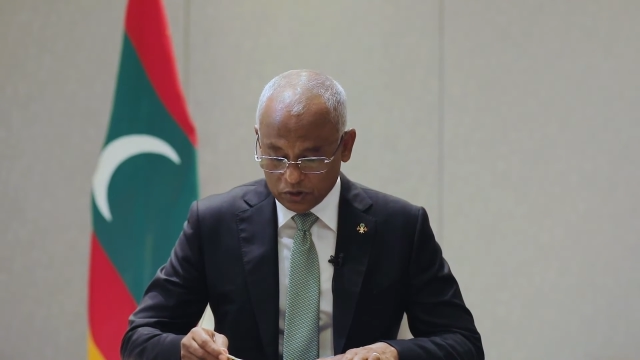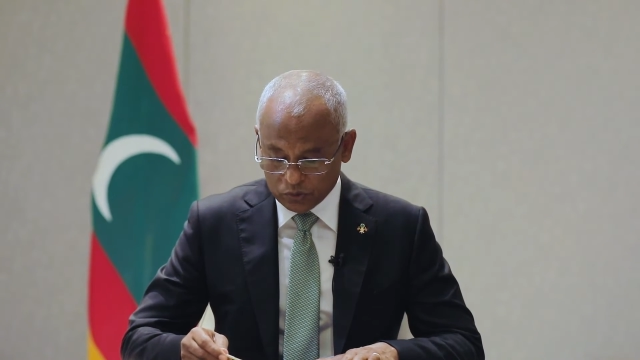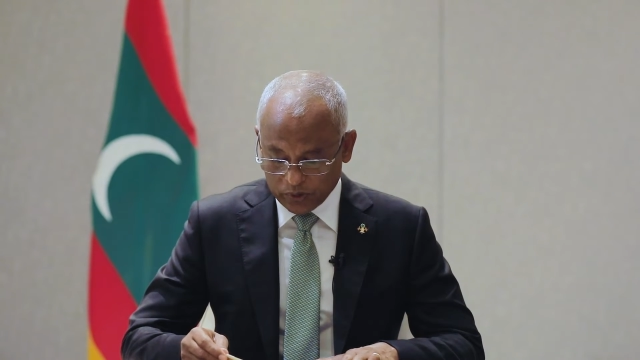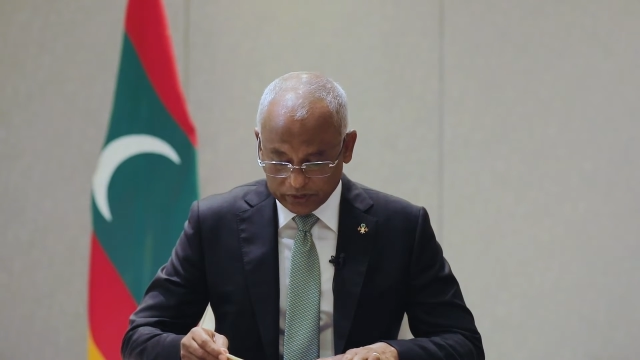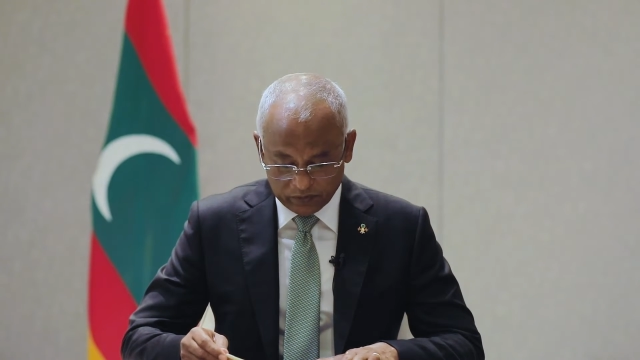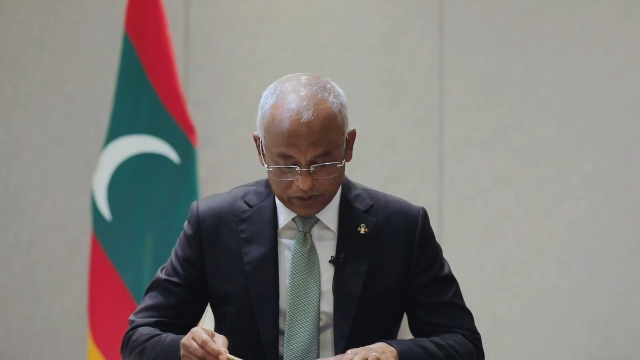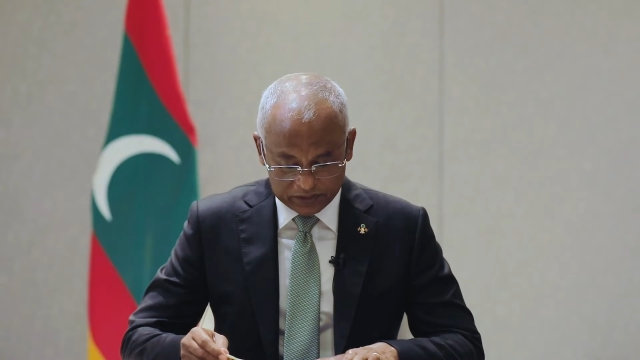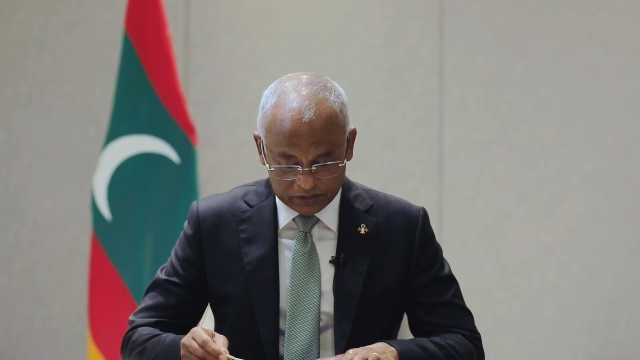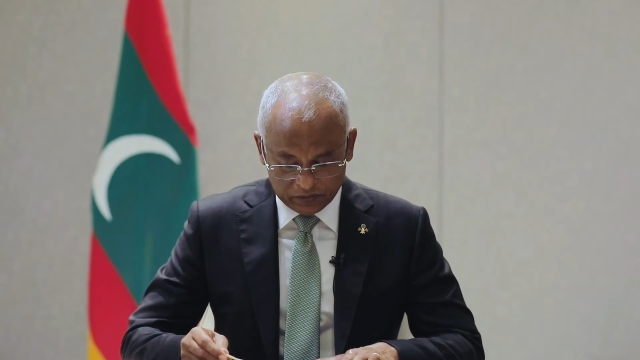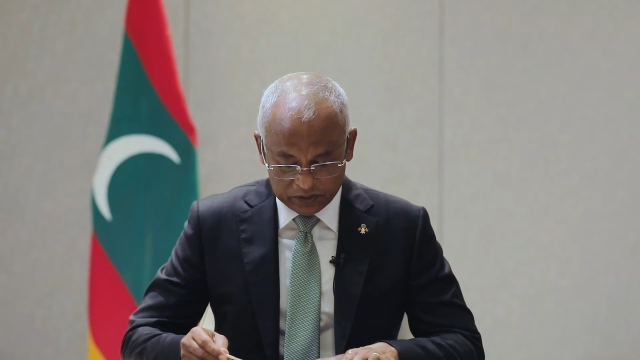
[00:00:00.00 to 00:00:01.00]
to
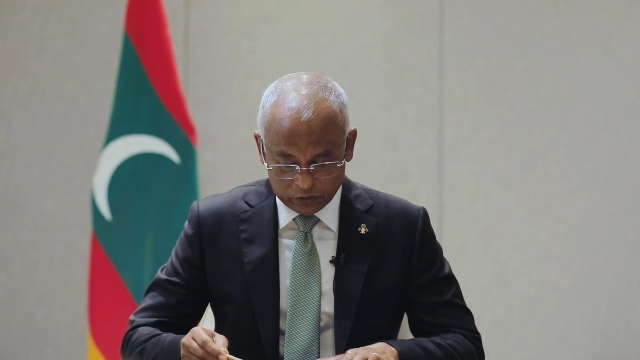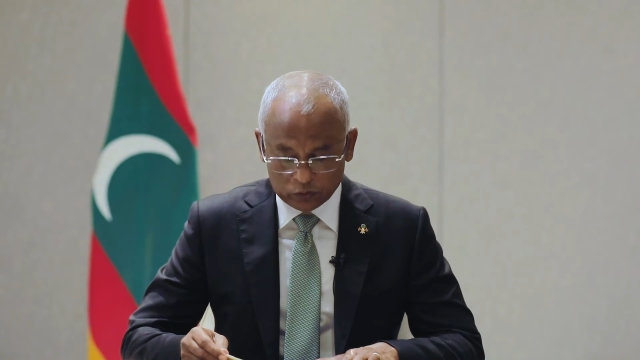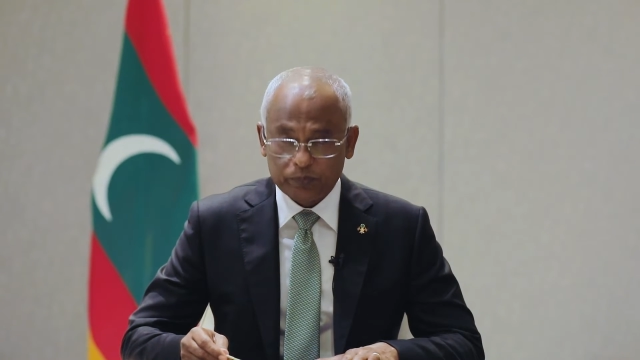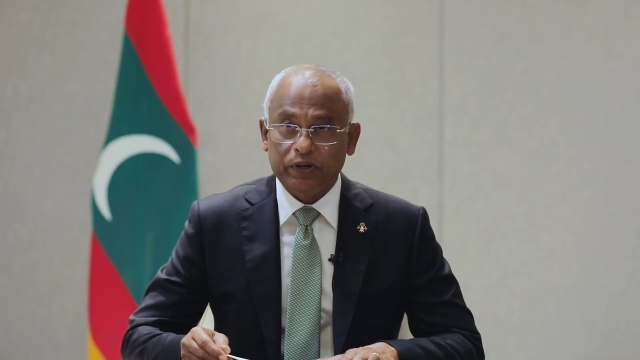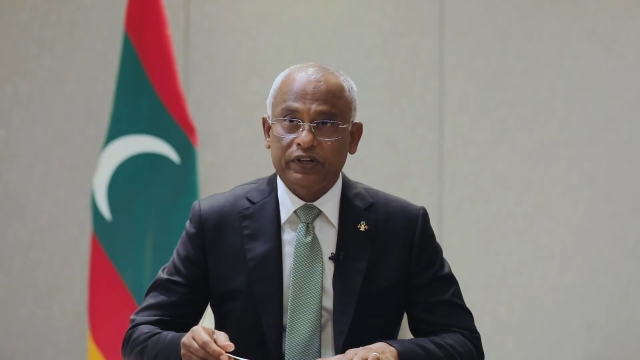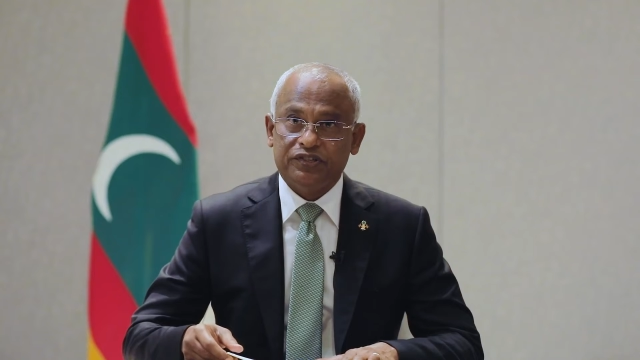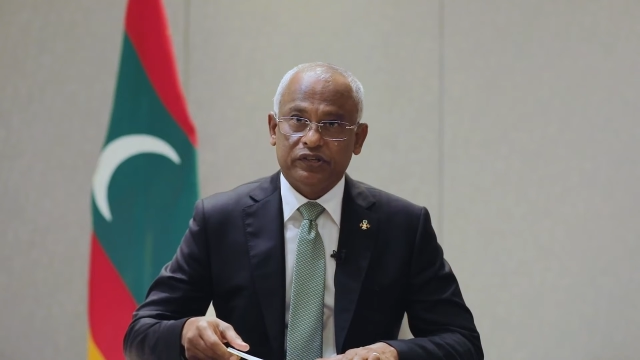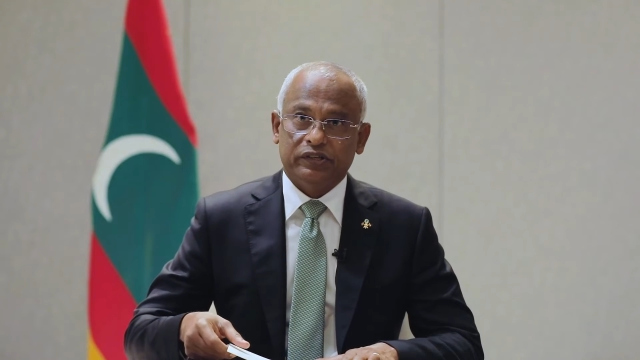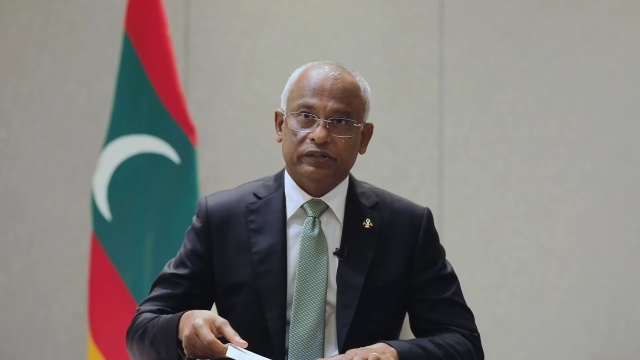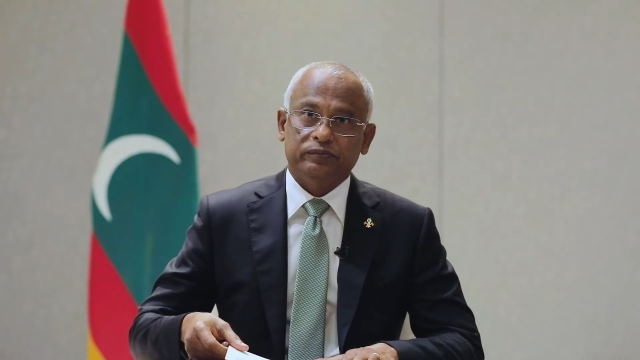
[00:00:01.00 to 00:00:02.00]
advance our development
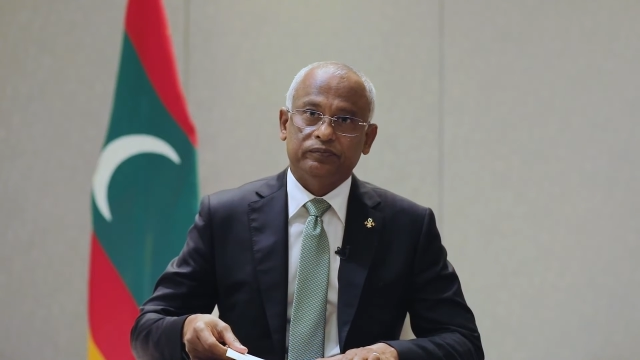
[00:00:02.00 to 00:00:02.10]
agenda.